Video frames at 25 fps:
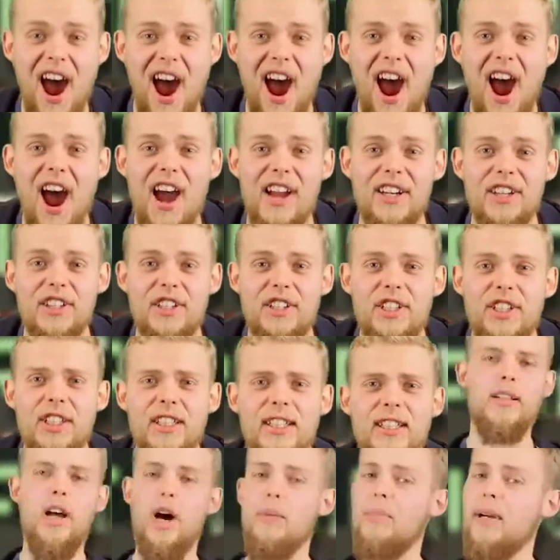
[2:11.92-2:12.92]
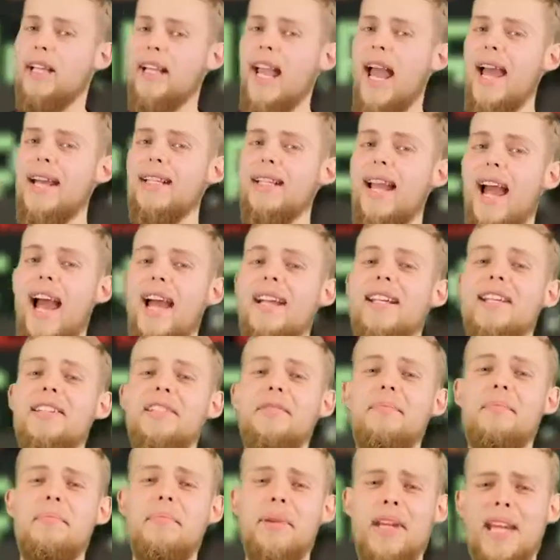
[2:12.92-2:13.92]
merch! Up again, and
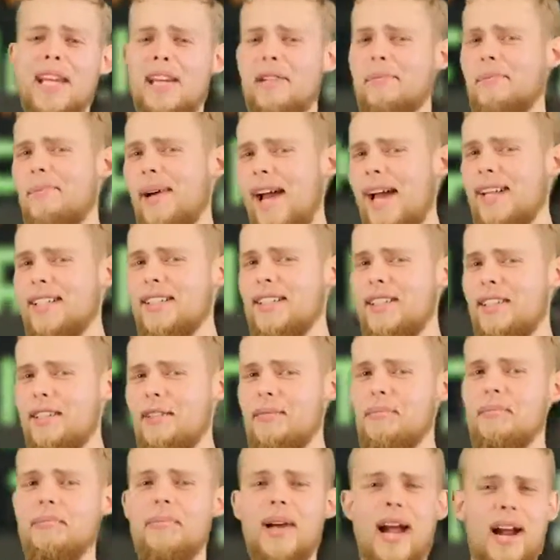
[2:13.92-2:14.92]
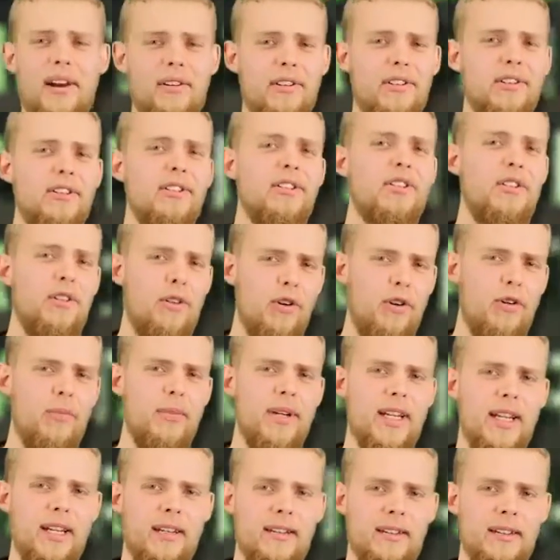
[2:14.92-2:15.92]
it's Big Banter Baron
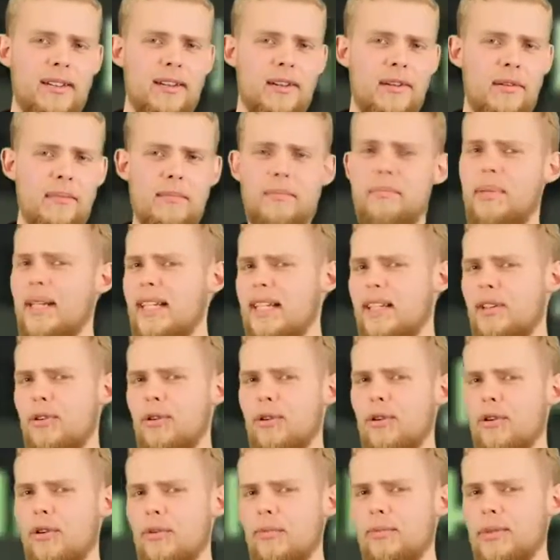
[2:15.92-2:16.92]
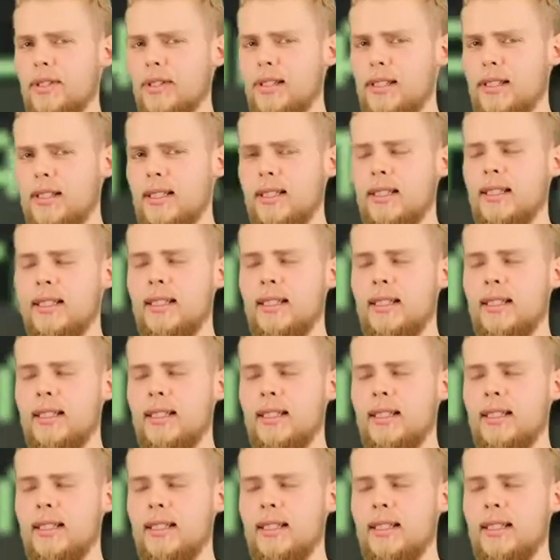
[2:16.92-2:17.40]
Corbin. B-Corbs.